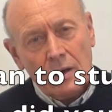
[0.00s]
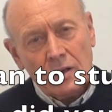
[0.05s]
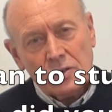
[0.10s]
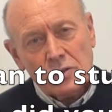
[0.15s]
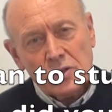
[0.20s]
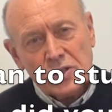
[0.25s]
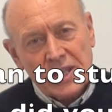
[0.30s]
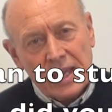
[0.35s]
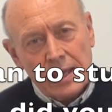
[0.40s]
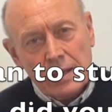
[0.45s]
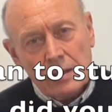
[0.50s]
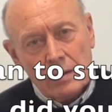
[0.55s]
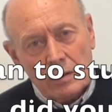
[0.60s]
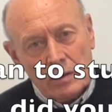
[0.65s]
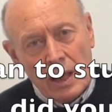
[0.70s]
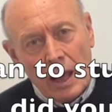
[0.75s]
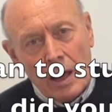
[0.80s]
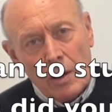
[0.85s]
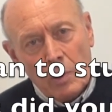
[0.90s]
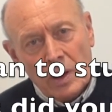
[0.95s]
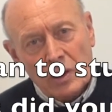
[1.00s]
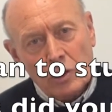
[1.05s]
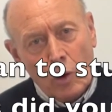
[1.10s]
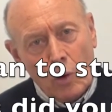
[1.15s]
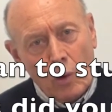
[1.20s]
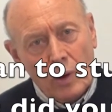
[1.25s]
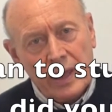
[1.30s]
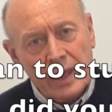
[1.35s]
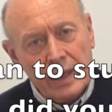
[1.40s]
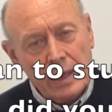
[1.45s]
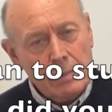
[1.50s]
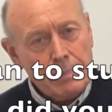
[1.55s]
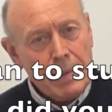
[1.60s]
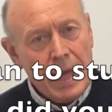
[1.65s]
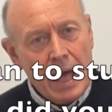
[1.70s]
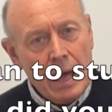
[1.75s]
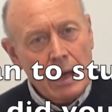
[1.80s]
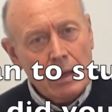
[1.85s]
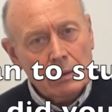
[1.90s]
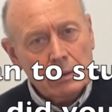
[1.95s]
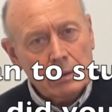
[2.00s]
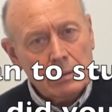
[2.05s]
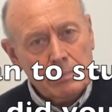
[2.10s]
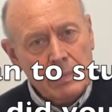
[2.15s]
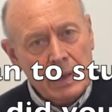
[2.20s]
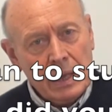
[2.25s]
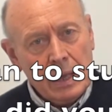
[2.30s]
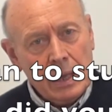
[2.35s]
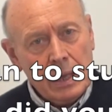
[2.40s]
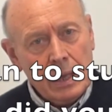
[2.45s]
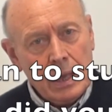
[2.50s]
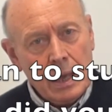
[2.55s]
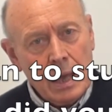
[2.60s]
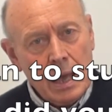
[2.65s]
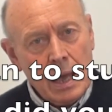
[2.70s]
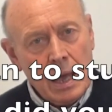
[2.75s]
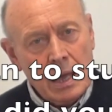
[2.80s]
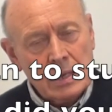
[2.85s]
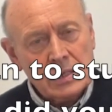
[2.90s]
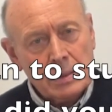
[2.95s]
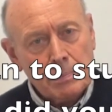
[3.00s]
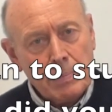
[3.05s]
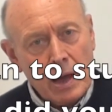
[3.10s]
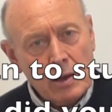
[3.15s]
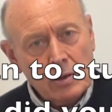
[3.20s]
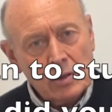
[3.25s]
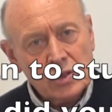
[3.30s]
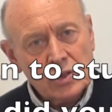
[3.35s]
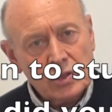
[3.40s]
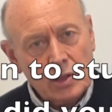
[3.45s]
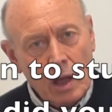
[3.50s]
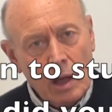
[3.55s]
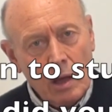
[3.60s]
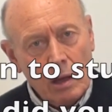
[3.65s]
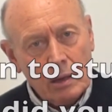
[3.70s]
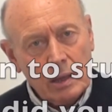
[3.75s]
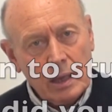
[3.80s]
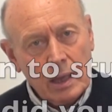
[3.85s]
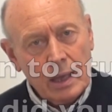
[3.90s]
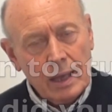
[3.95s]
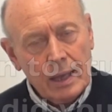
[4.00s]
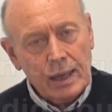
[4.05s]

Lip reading: You see, now we're talking about me as a postdoc